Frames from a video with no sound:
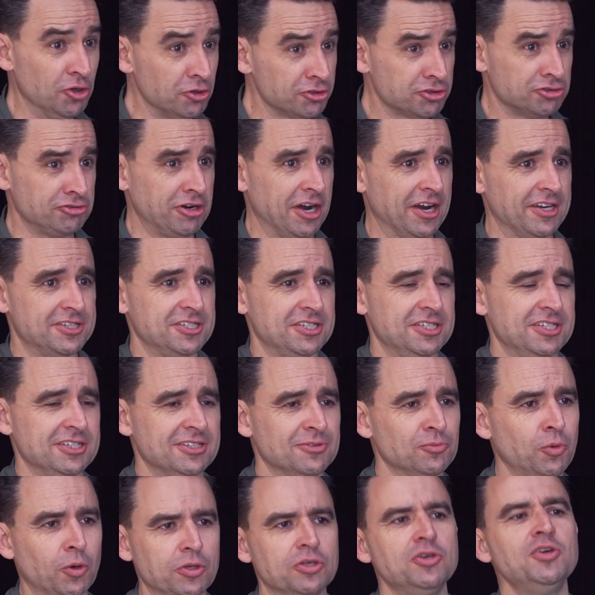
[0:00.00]
your strategy,
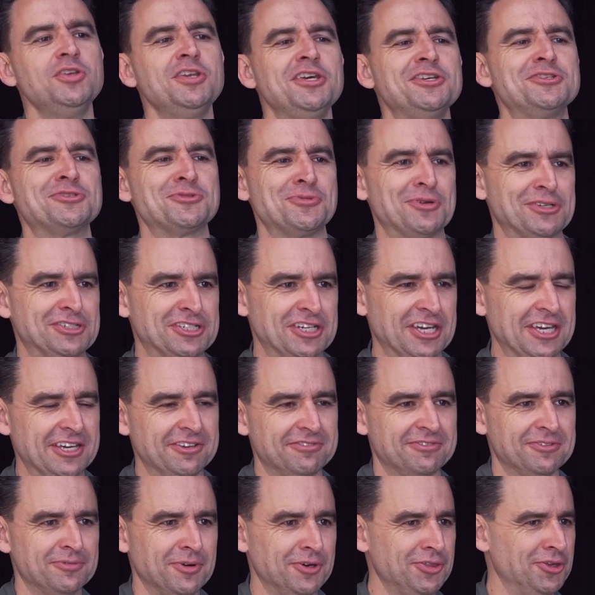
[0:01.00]
what you need to
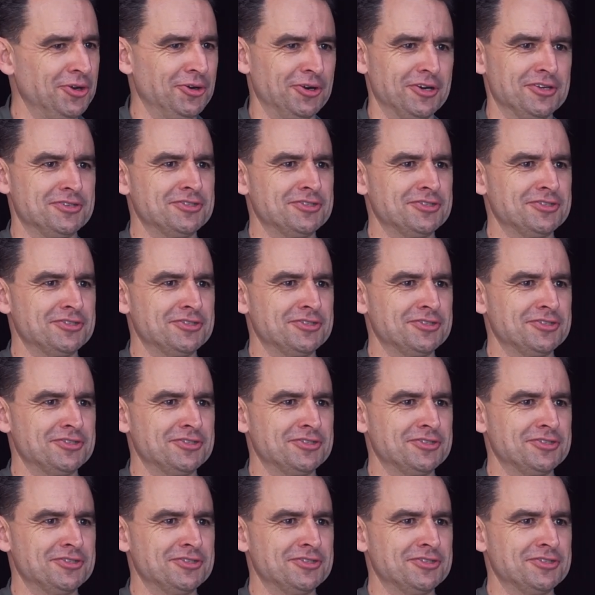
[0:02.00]
achieve, whether you're an